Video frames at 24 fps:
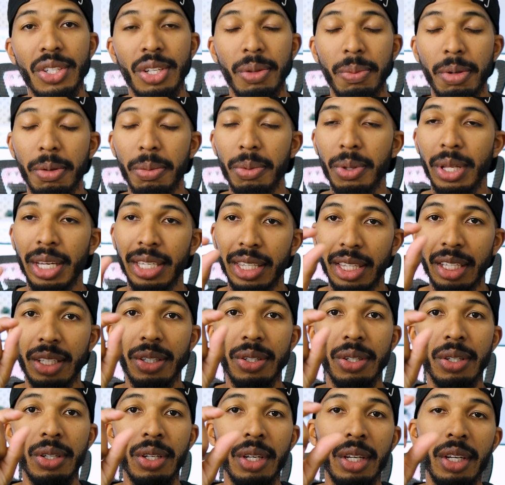Some people like
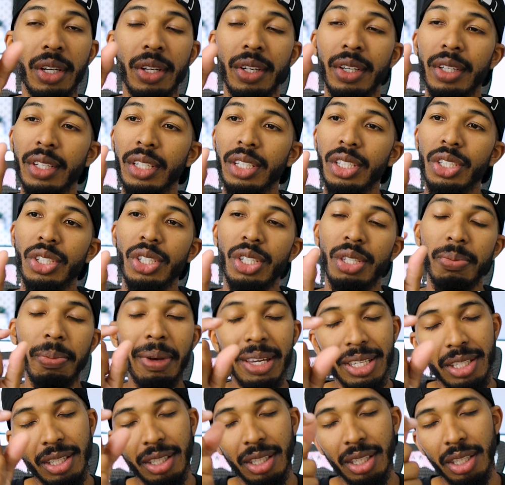just
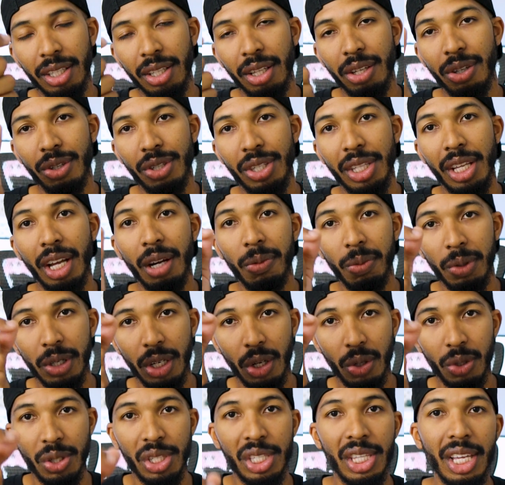basically the little stub with
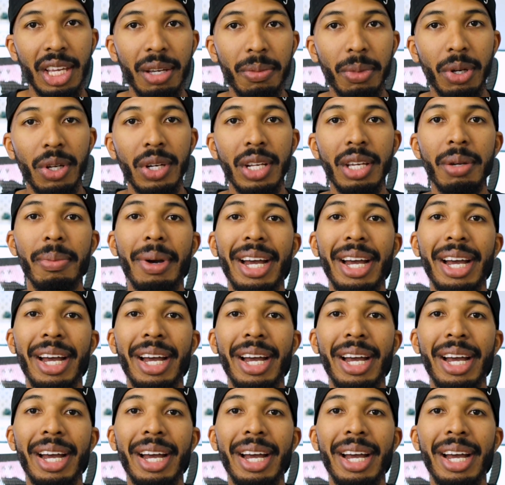no stem on it.